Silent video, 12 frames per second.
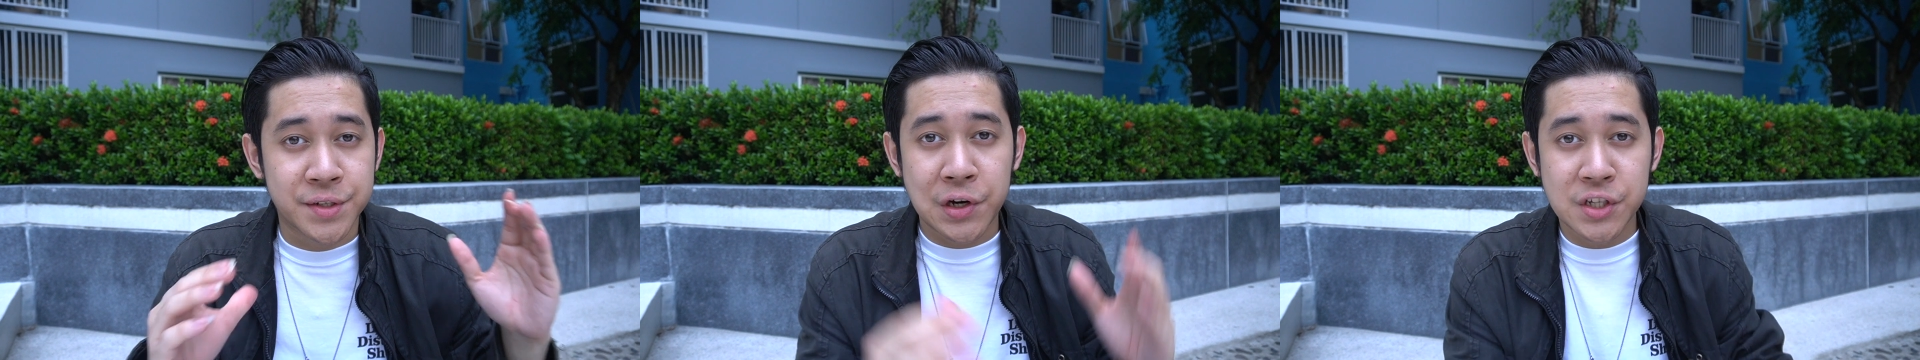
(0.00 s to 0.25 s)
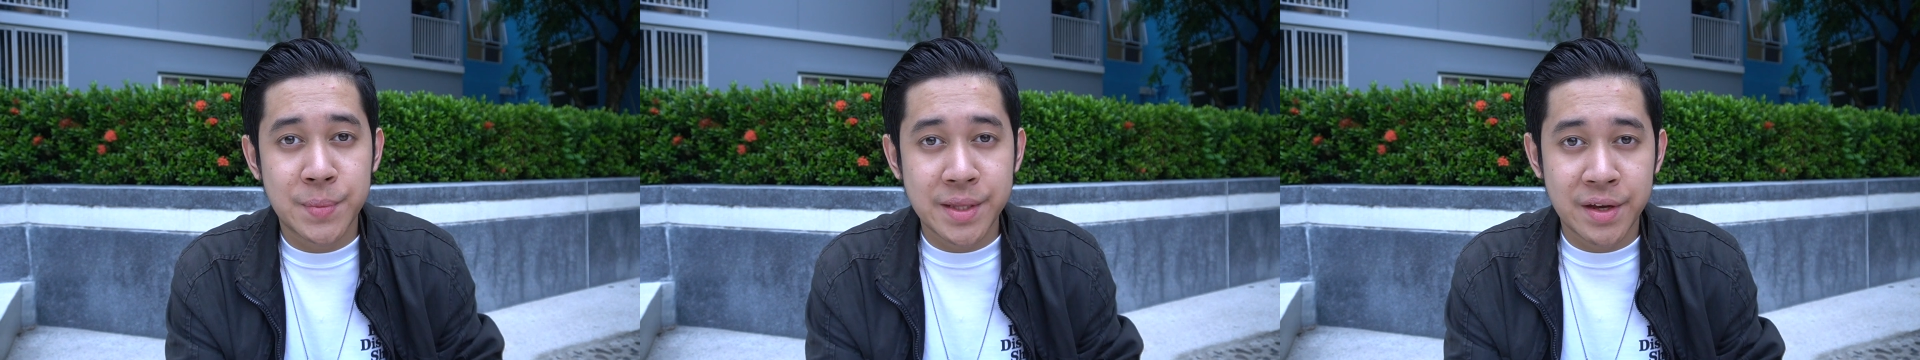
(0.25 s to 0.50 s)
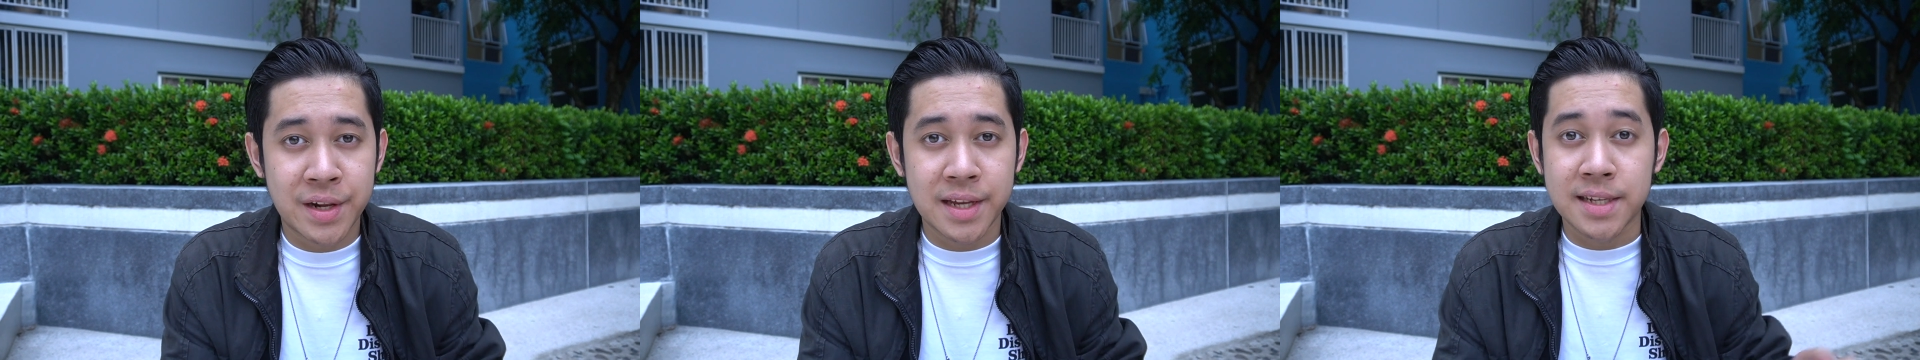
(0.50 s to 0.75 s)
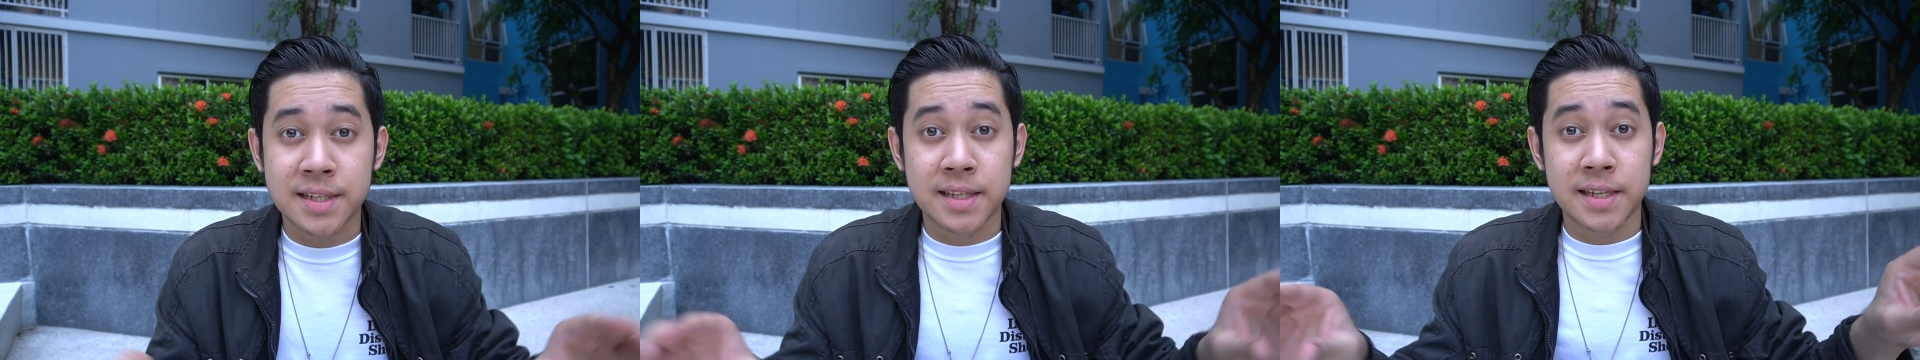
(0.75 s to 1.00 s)
hospital
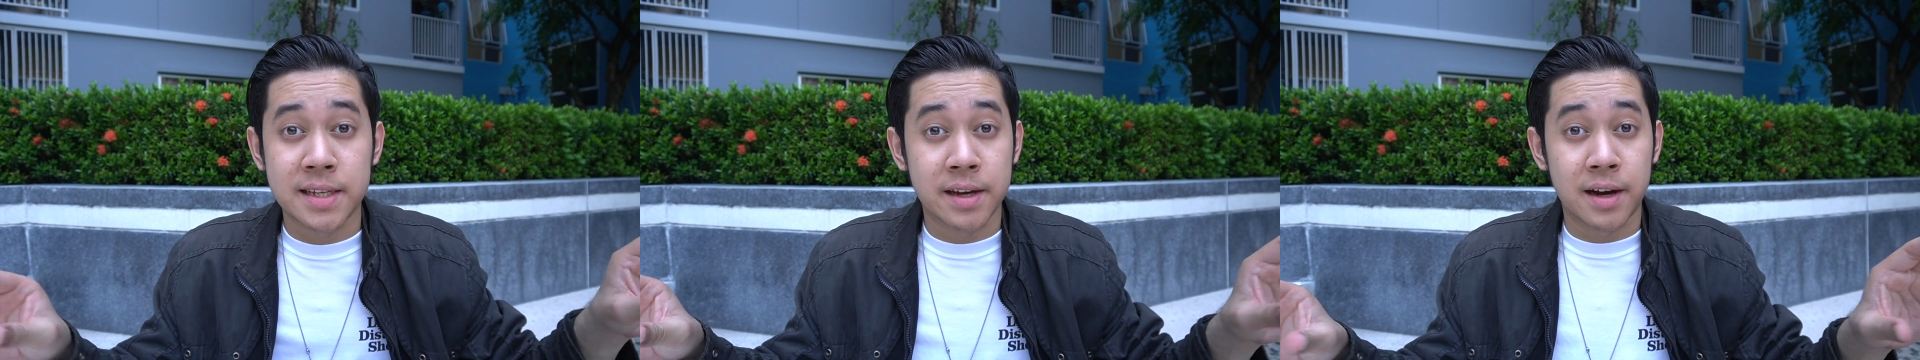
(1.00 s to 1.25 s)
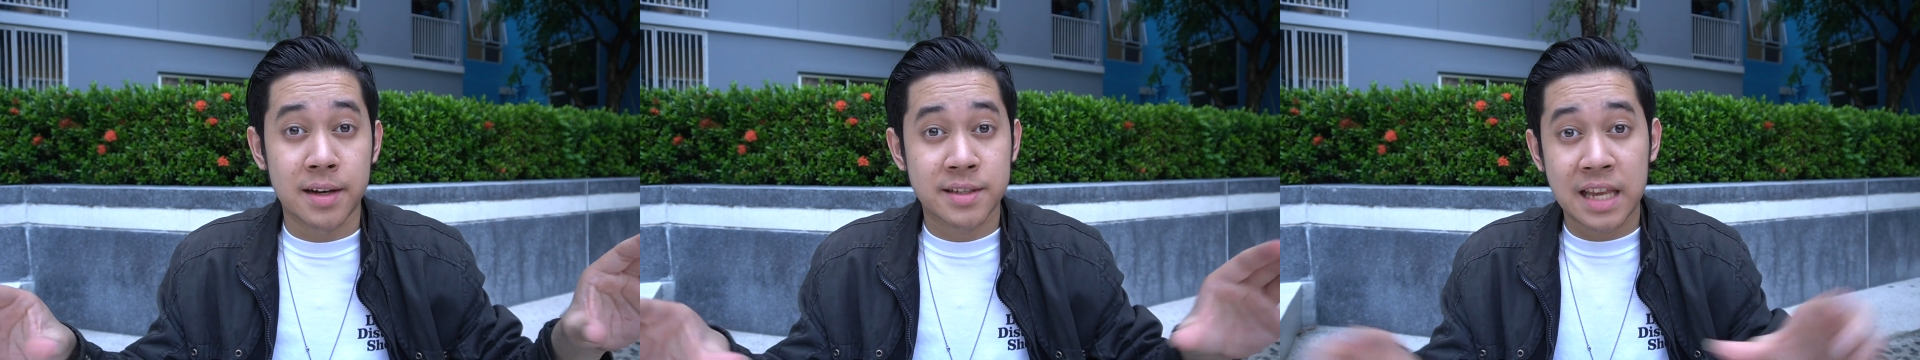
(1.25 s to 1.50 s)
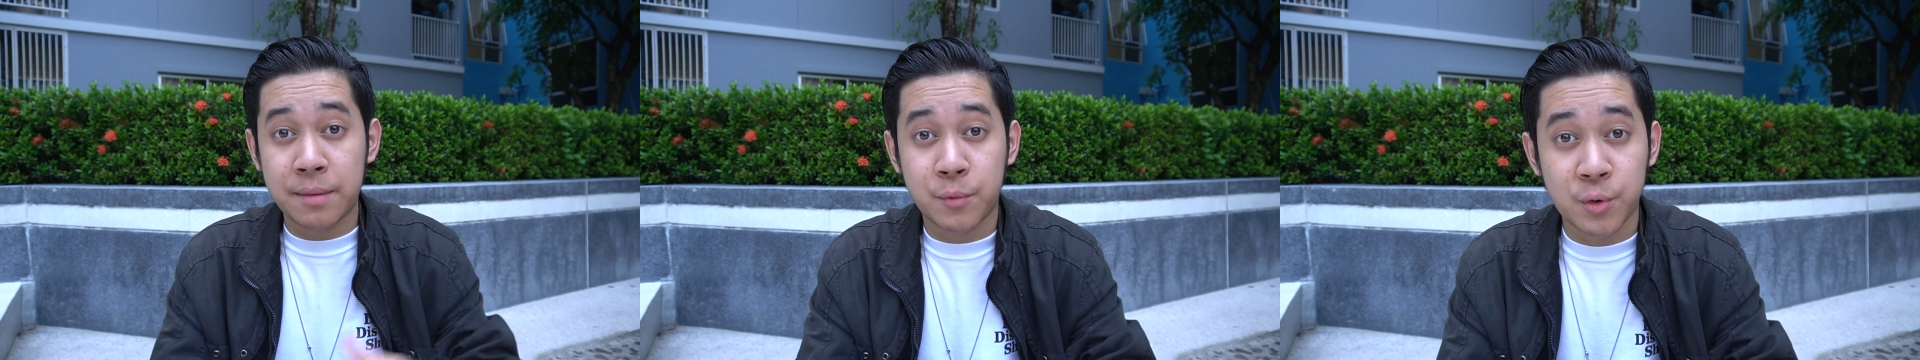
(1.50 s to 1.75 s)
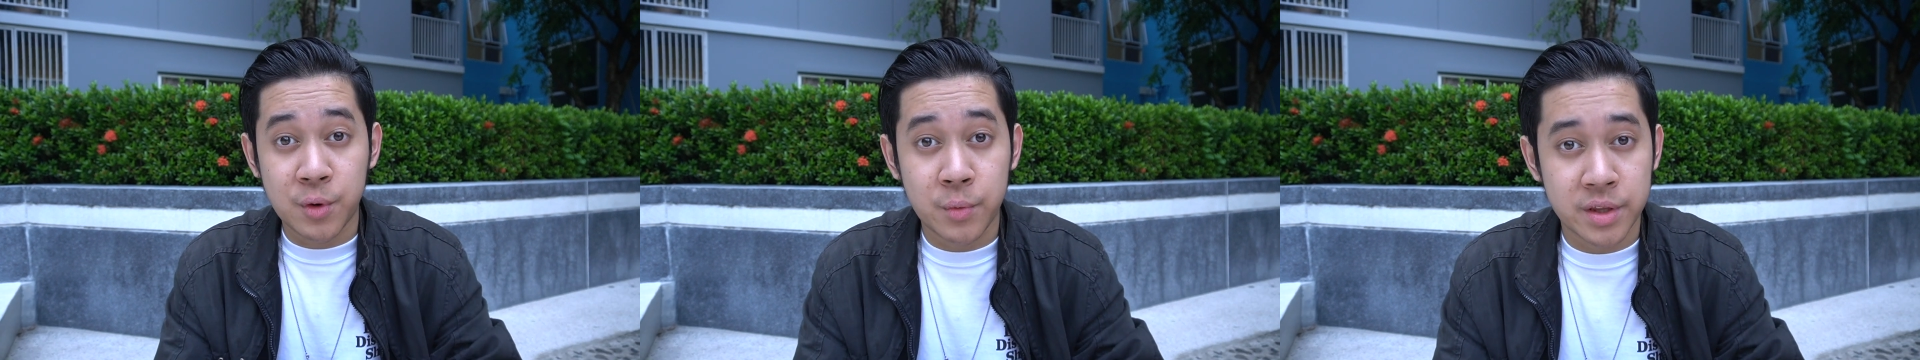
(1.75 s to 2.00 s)
is the same
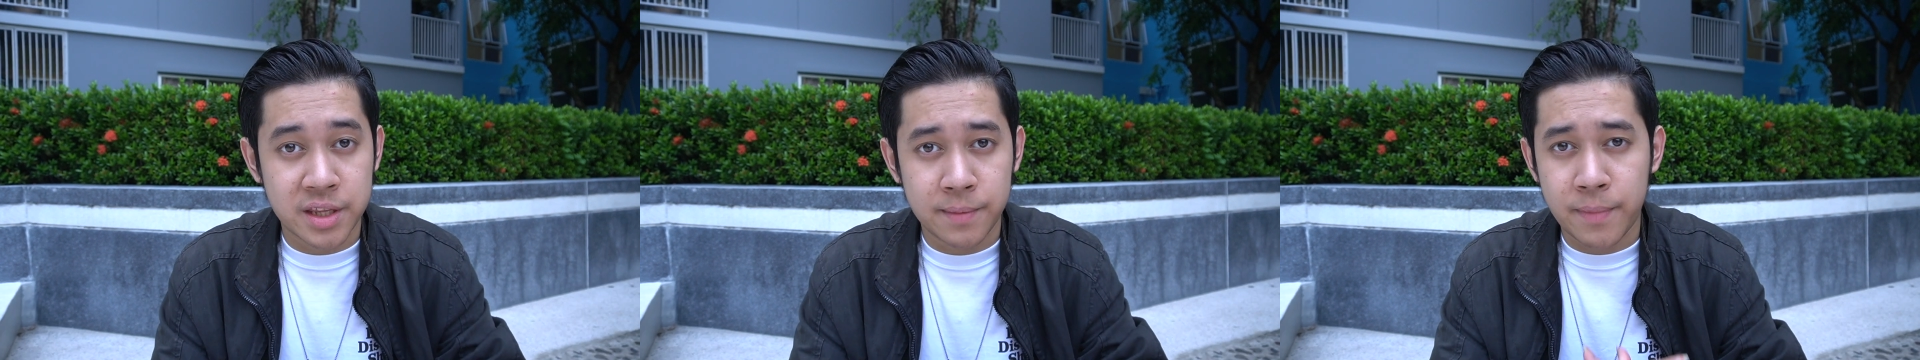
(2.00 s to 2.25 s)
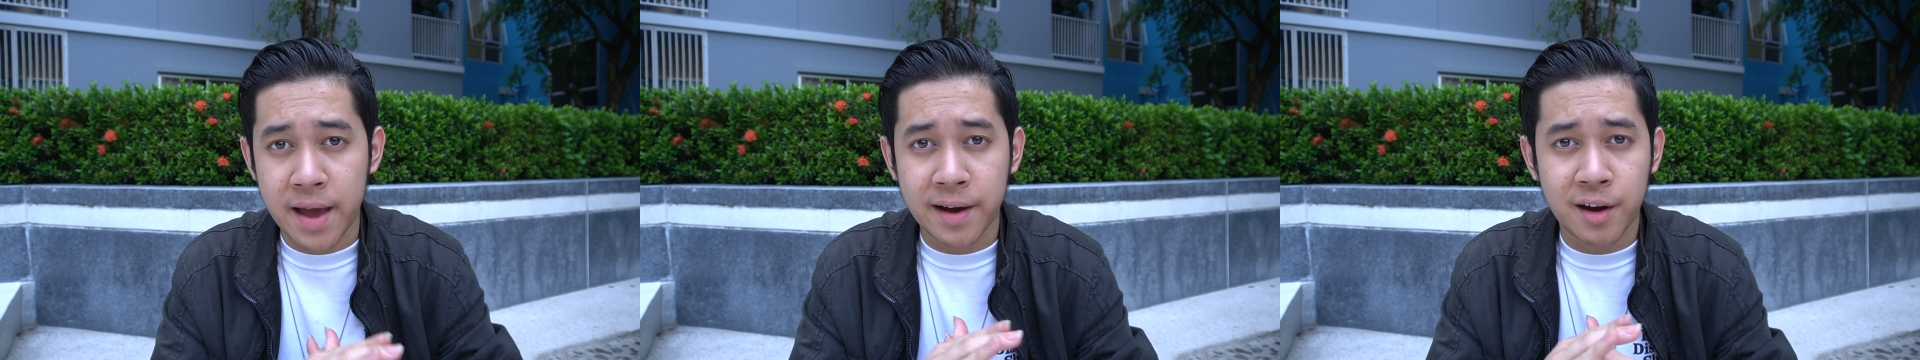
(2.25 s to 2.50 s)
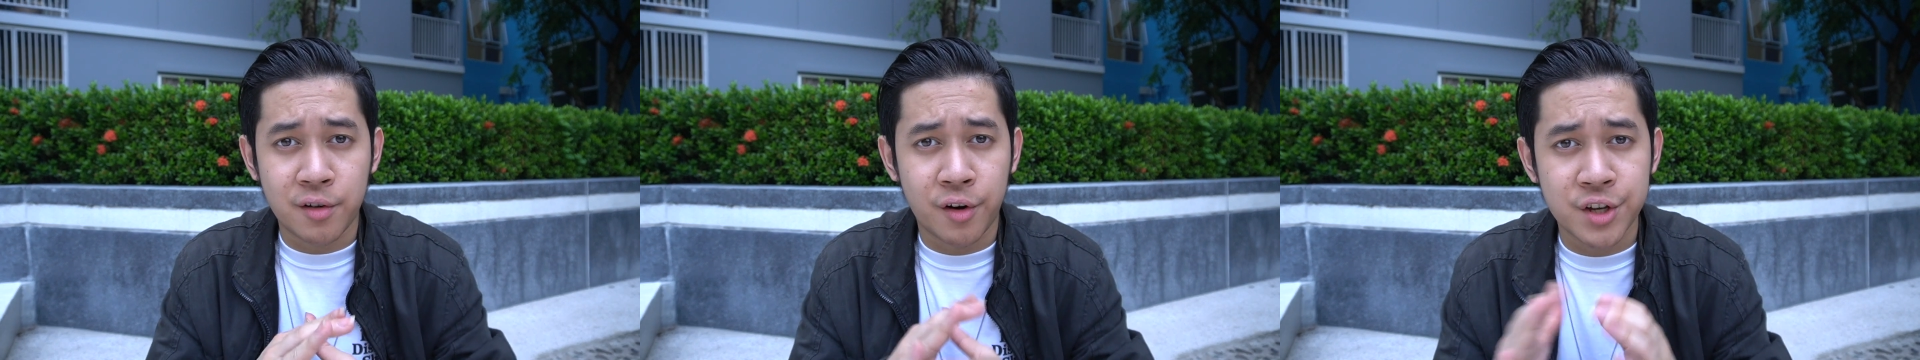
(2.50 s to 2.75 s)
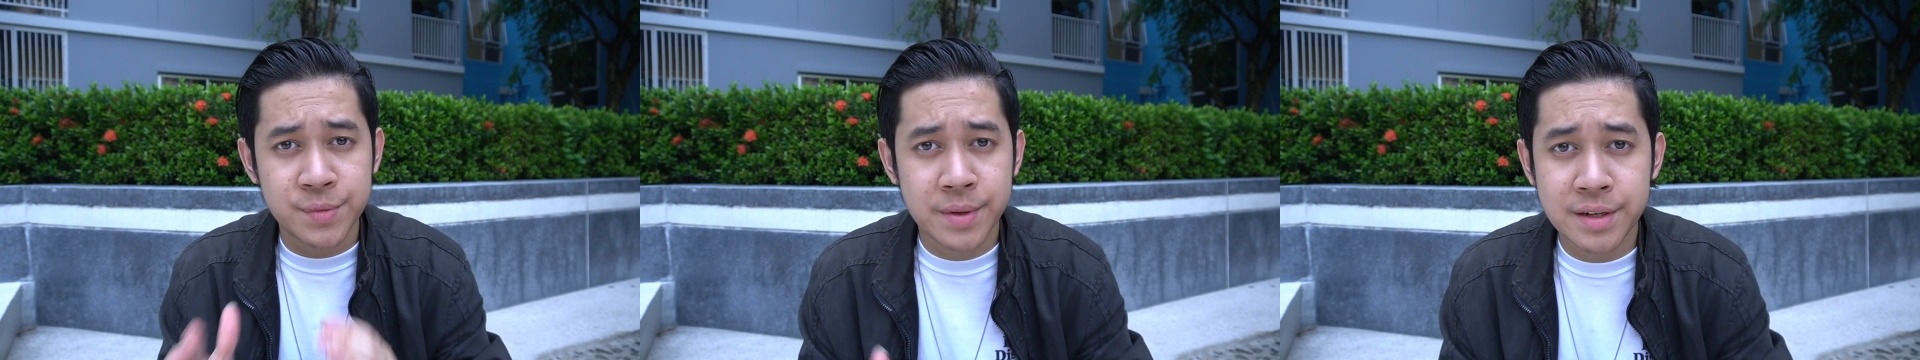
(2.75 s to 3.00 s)
group with the Bangkok
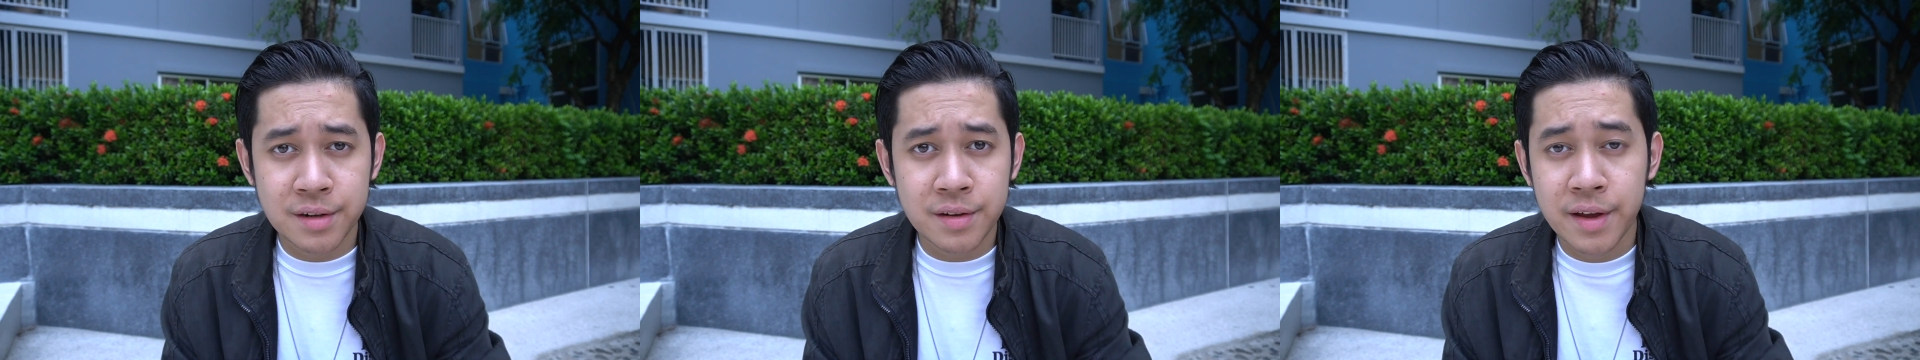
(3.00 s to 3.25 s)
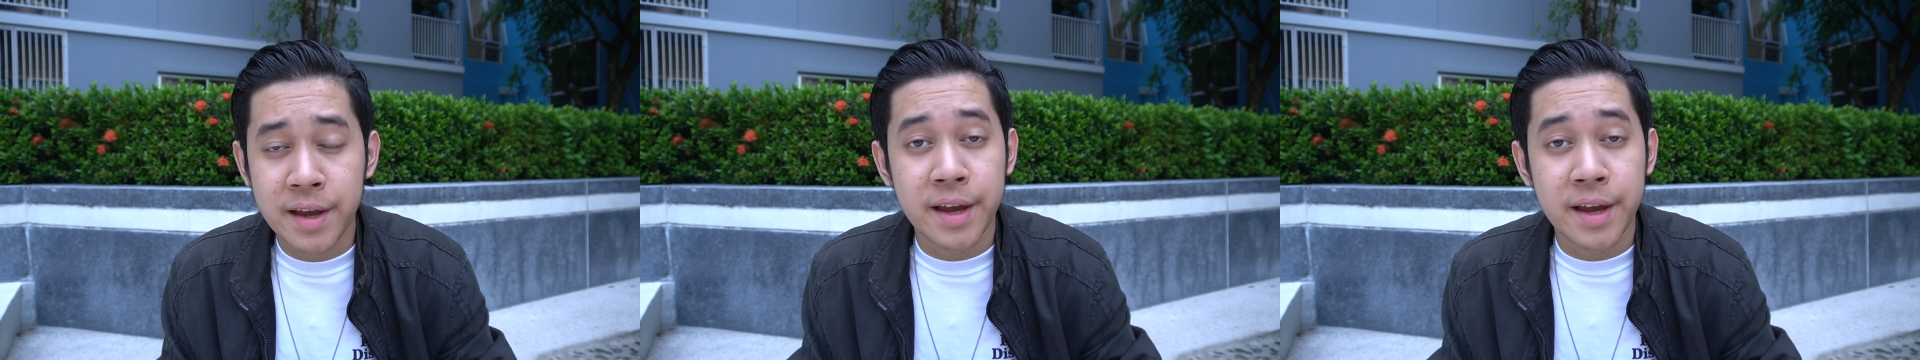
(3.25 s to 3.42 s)
Hospital.